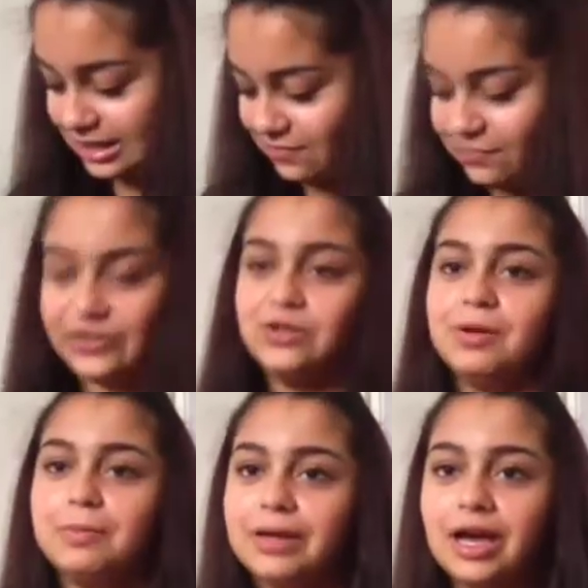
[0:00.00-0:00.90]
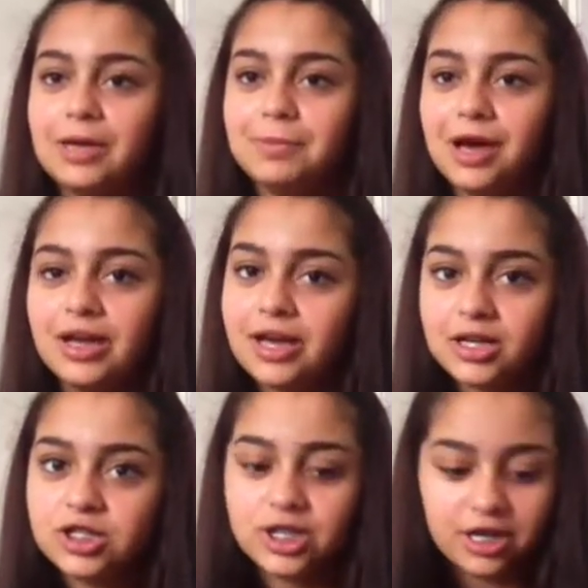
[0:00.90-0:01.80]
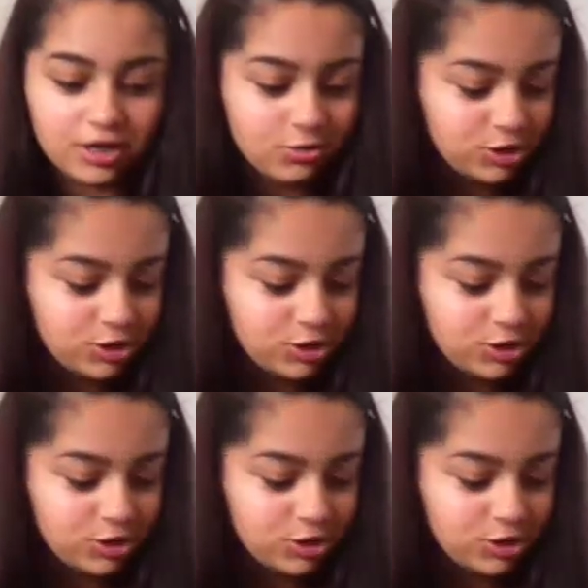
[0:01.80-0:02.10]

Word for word: I film on my iPad, hashtag no